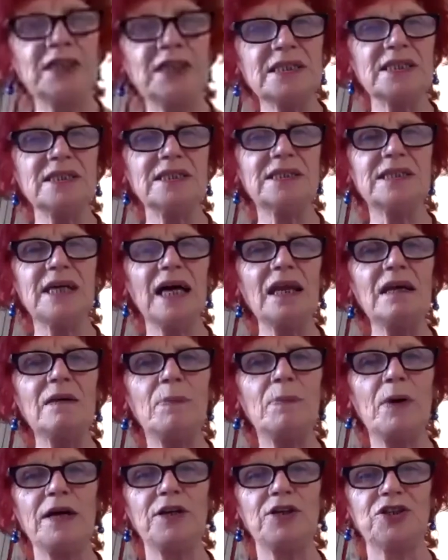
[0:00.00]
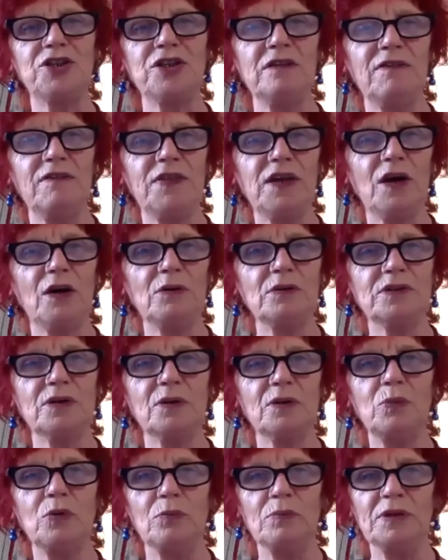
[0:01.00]
a celebration of the
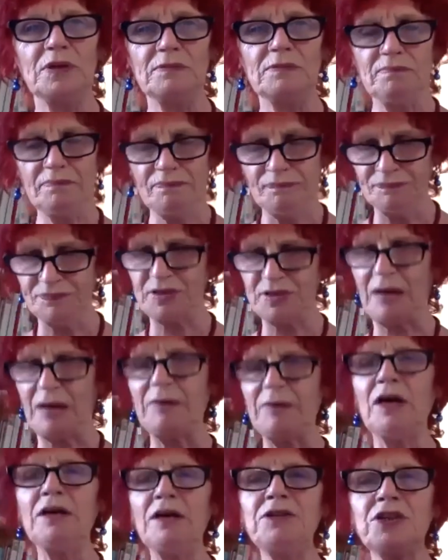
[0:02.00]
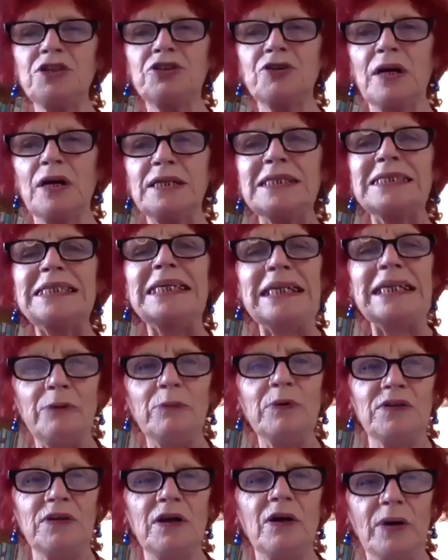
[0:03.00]
older woman. So I'm going to try and sing it
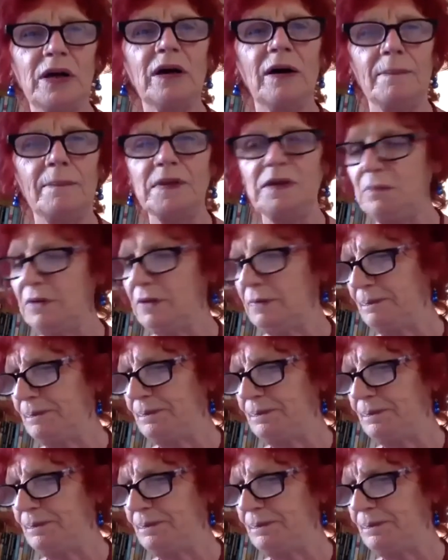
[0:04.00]
with no accompaniment.